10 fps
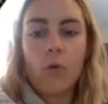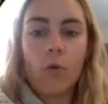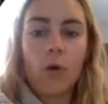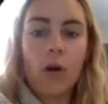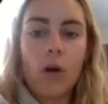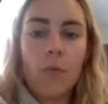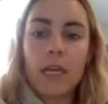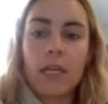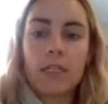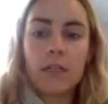or when they
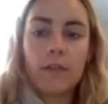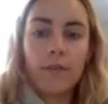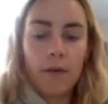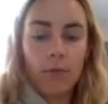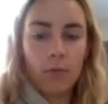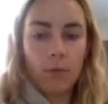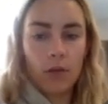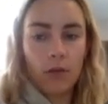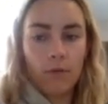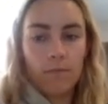get into a fight with one of
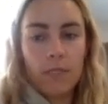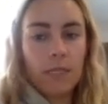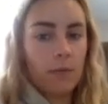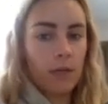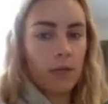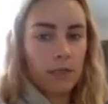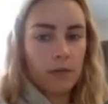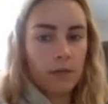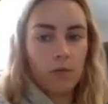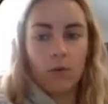their siblings
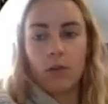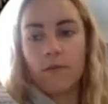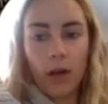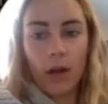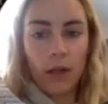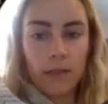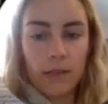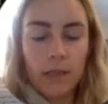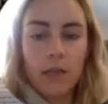or one of their friends.